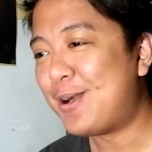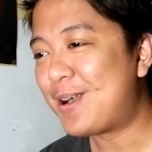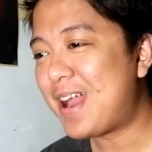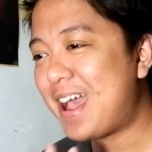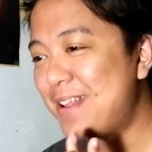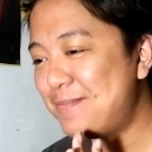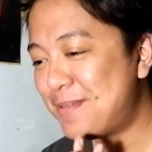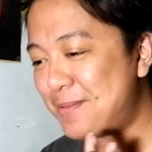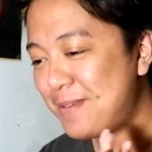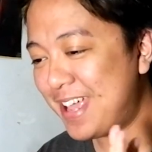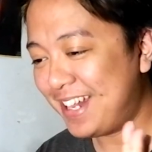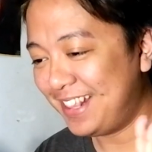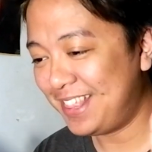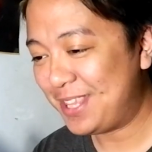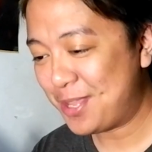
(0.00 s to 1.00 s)
All right, my
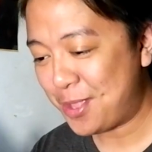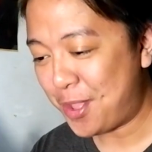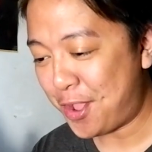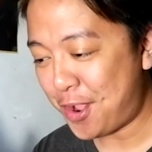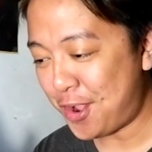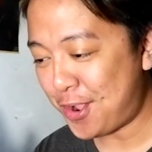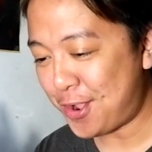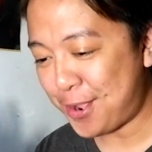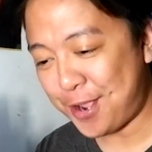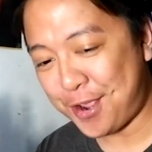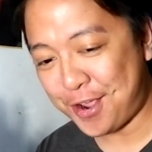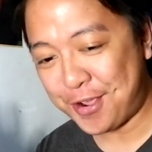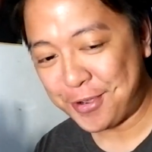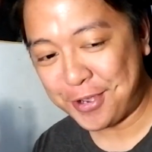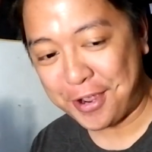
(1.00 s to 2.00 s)
man.
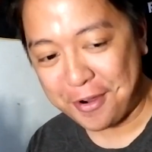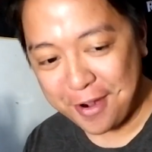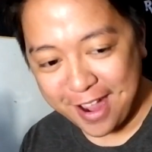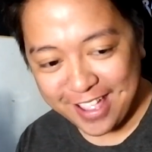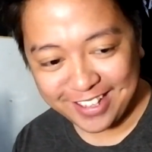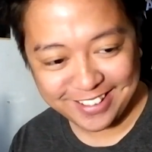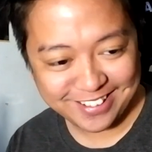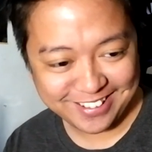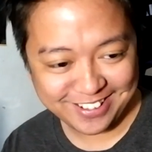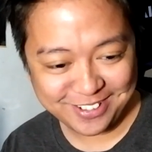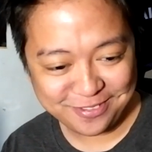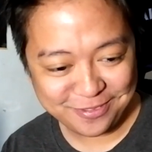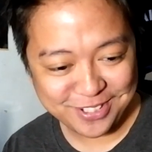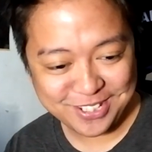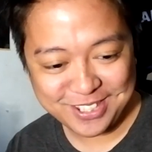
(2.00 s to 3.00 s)
All right,
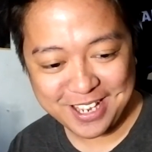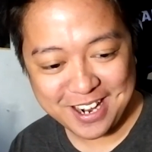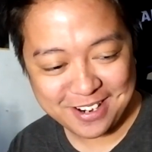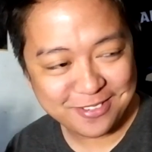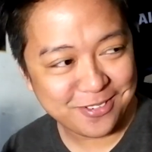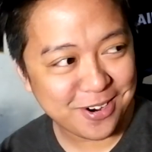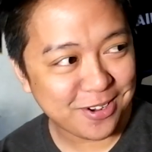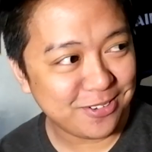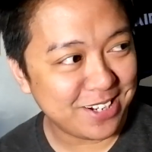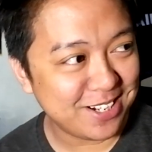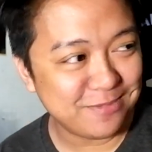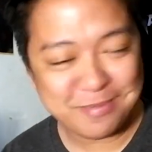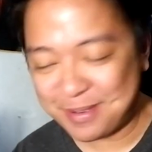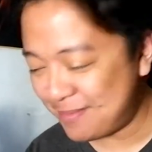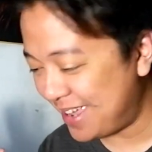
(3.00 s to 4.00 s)
we start
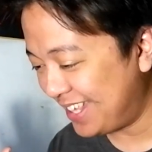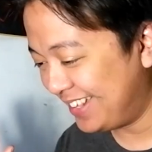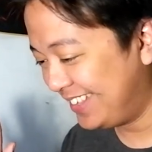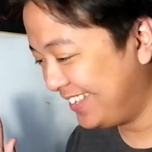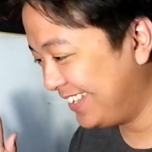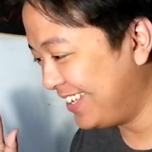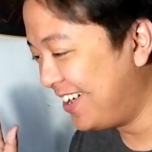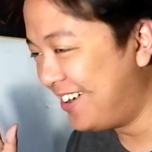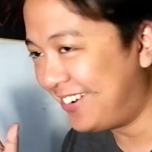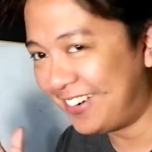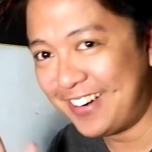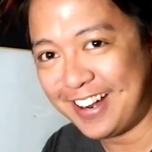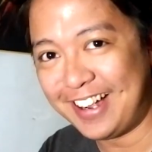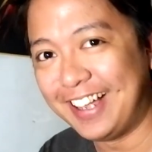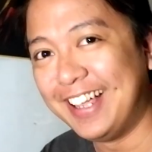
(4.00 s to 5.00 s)
rolling, my man. All
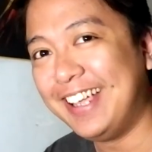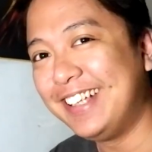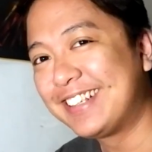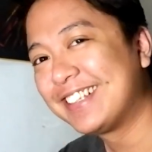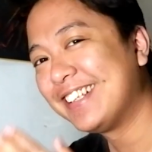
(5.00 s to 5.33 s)
right.